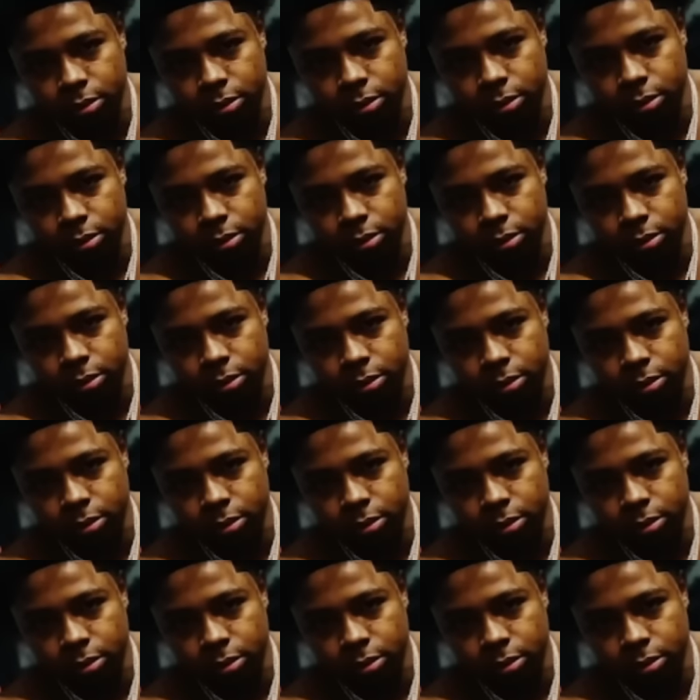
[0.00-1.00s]

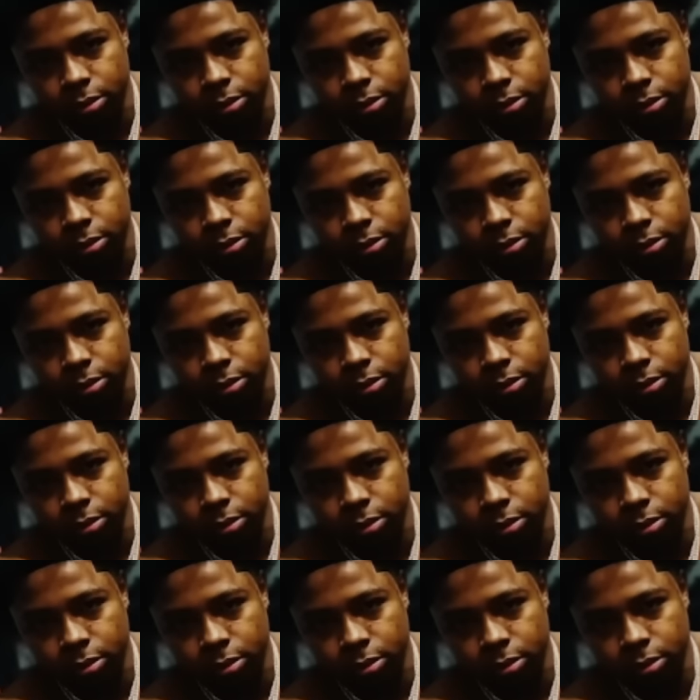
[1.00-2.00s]

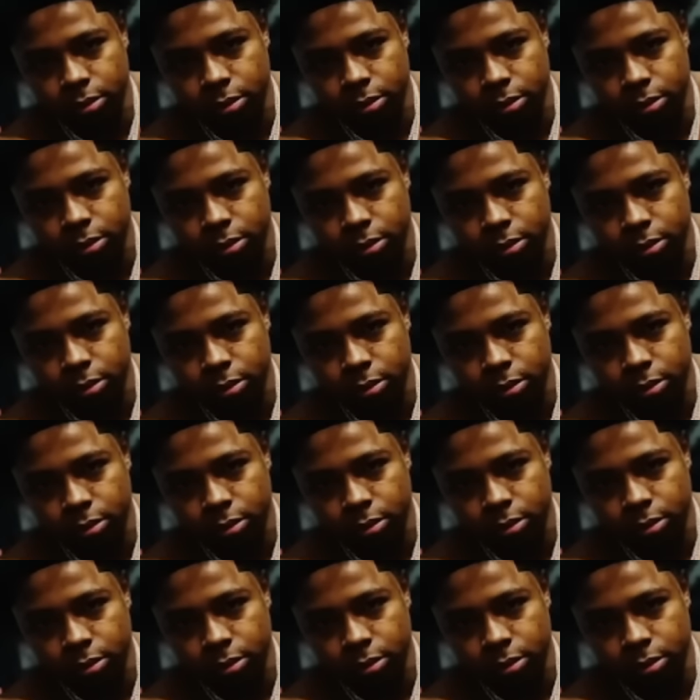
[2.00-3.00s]

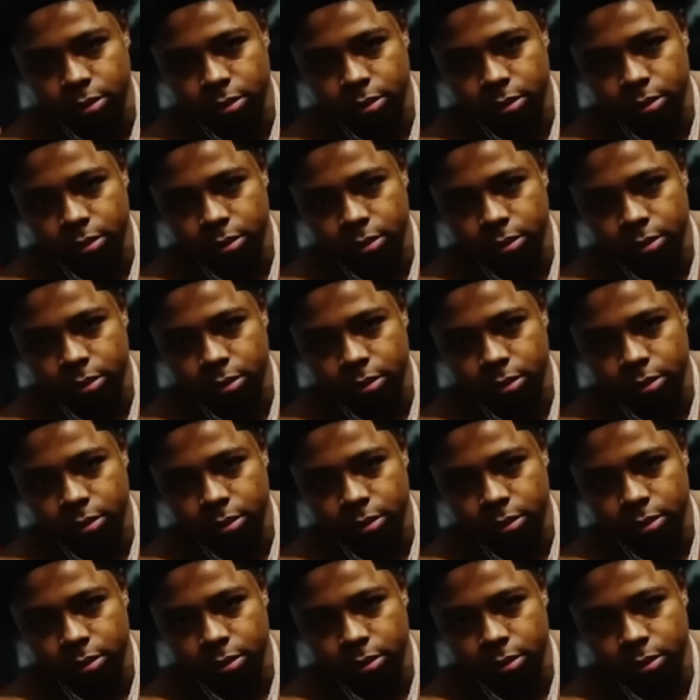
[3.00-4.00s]

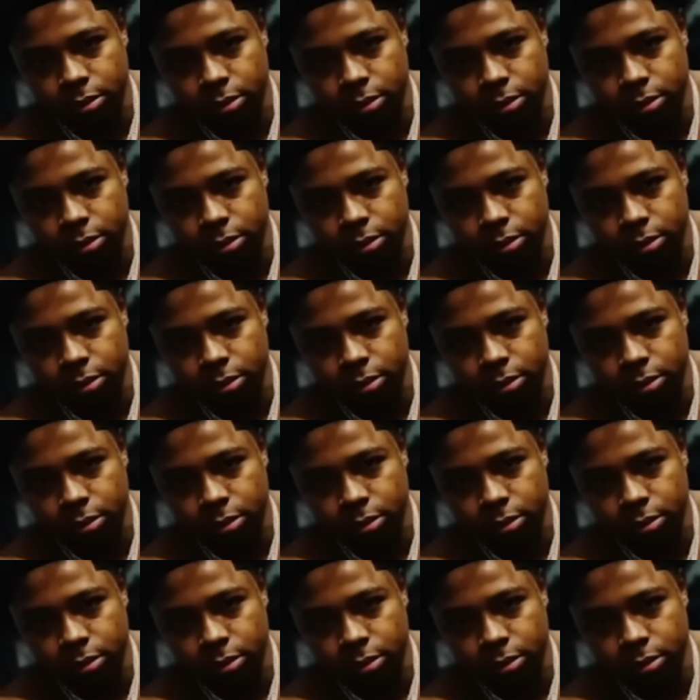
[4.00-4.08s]
This person isn't speaking.